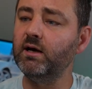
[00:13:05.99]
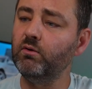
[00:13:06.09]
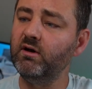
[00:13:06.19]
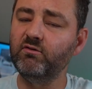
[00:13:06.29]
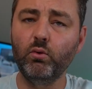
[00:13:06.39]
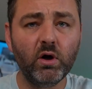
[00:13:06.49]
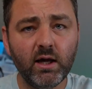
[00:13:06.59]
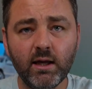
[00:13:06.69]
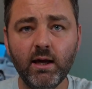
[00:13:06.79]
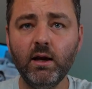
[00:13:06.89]
However, what
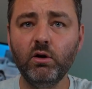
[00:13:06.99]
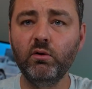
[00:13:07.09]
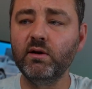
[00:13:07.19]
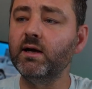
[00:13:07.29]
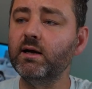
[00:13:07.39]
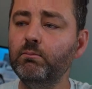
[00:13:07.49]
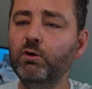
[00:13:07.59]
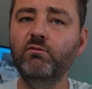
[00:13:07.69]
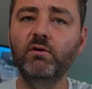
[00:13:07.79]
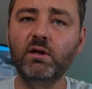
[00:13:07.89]
I can do is I can
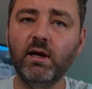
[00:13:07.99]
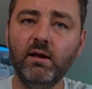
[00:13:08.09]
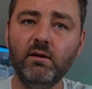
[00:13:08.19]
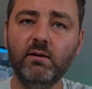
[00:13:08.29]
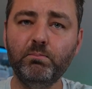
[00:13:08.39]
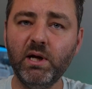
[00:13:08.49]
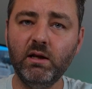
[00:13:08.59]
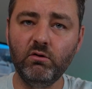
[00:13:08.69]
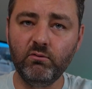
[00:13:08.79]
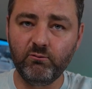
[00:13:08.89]
take these
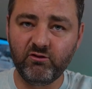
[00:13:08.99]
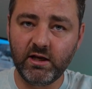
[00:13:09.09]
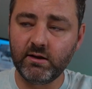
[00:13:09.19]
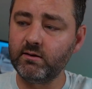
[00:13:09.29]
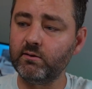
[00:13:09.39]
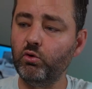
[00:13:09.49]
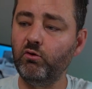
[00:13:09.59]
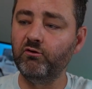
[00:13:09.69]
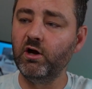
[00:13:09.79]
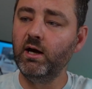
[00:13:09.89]
pedal faces
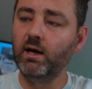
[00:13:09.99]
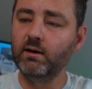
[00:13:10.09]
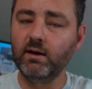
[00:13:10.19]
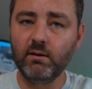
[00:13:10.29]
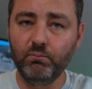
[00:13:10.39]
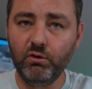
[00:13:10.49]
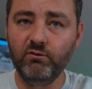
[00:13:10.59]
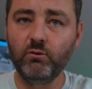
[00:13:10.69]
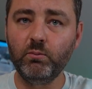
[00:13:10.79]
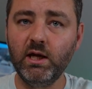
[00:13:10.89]
off, and I can
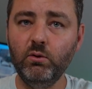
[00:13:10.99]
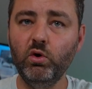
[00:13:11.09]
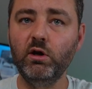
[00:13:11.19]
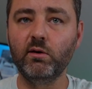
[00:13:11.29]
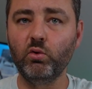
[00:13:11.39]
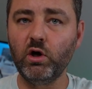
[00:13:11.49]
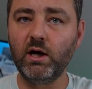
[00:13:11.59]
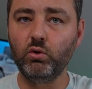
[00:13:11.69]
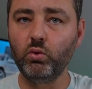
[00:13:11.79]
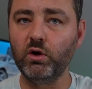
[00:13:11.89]
move them inwards or
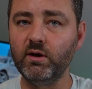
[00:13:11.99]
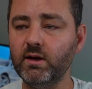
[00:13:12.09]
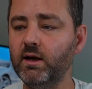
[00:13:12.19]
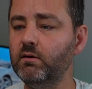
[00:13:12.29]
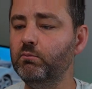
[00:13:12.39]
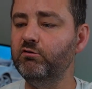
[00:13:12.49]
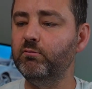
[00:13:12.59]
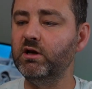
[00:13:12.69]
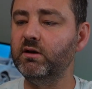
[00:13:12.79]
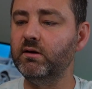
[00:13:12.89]
outwards, and the
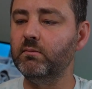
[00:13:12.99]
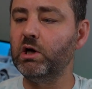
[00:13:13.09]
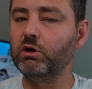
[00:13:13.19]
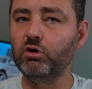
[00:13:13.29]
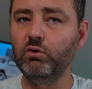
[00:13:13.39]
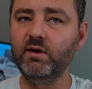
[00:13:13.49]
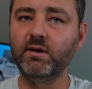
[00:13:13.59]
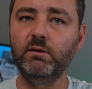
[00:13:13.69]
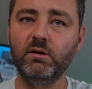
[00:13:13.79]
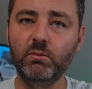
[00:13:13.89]
movement is about 2
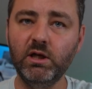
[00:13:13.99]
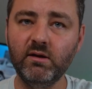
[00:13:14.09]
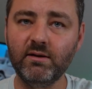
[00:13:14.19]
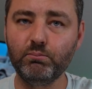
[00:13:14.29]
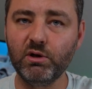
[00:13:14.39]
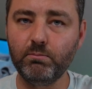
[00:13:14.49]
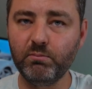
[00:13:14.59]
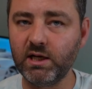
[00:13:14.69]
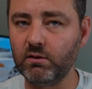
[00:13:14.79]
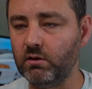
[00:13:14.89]
centimeters per
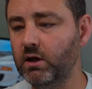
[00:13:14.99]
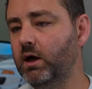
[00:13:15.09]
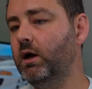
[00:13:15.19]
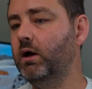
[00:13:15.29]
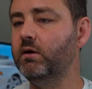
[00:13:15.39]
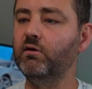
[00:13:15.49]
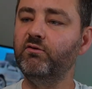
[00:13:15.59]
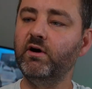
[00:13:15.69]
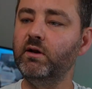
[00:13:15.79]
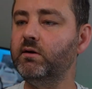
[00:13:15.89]
pedal. So
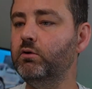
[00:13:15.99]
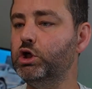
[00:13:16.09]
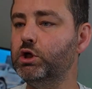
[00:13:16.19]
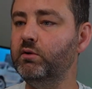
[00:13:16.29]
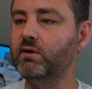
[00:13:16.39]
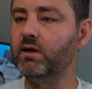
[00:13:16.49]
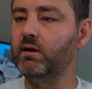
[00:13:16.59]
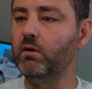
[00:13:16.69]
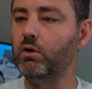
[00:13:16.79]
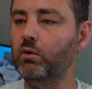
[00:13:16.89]
if I so choose, I
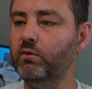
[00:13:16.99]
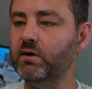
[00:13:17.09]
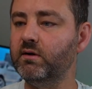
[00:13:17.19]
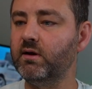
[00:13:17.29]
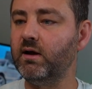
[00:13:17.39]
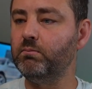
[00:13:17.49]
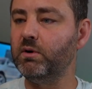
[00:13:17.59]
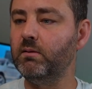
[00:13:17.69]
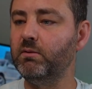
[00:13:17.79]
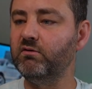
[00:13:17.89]
can close this gap
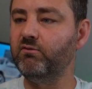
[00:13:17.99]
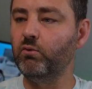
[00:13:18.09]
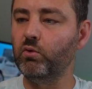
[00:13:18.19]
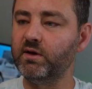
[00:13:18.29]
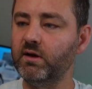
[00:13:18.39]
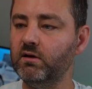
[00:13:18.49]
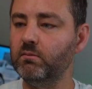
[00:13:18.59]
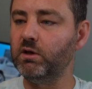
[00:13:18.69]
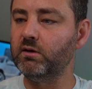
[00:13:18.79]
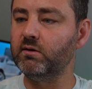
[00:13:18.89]
by about 4
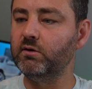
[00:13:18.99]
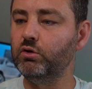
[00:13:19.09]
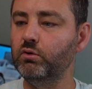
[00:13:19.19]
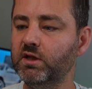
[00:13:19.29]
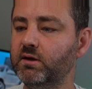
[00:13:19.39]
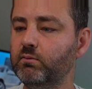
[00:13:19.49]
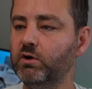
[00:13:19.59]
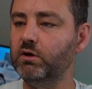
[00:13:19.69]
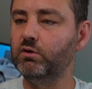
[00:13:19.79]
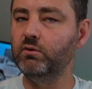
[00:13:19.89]
centimeters, 2 this
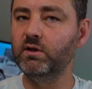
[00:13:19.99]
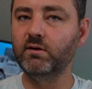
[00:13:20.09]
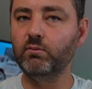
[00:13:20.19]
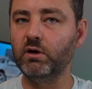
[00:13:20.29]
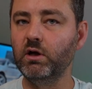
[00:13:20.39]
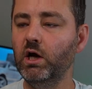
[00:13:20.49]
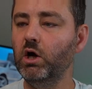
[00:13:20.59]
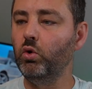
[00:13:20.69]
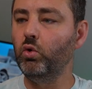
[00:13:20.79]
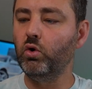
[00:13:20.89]
way, 2 this way,
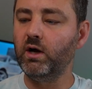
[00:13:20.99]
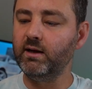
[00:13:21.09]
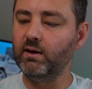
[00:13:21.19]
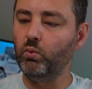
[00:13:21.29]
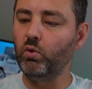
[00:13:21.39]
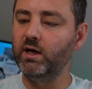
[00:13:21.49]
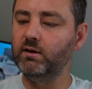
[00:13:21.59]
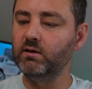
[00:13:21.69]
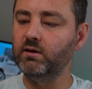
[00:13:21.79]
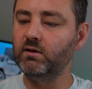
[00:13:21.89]
or I can
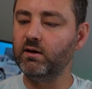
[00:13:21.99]
widen it.